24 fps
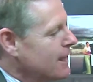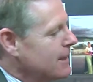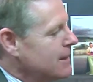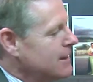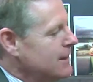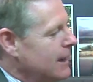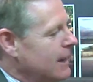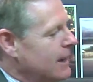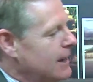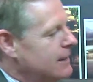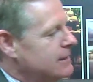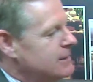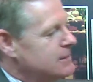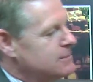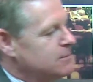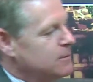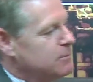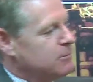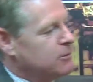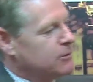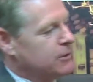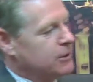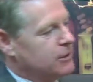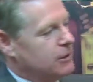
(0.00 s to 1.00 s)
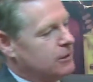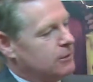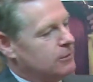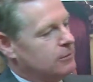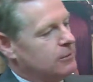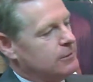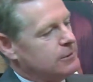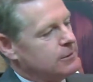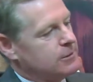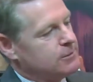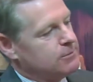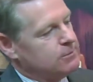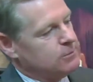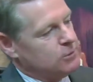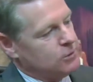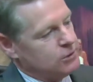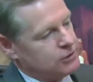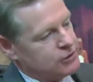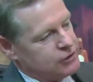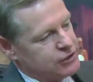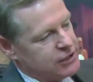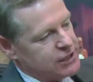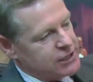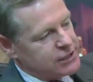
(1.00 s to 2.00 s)
Yeah, this will be more your more
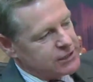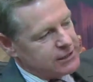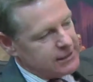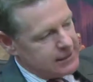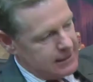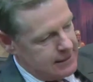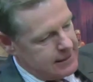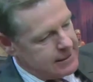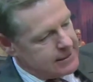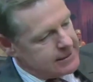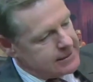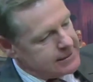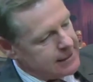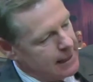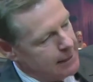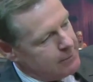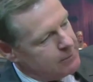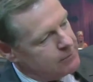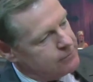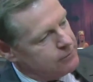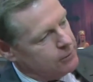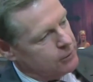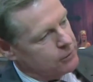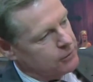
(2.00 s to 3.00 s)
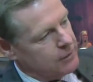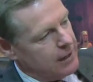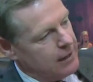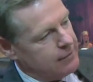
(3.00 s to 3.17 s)
traditional type of photograph.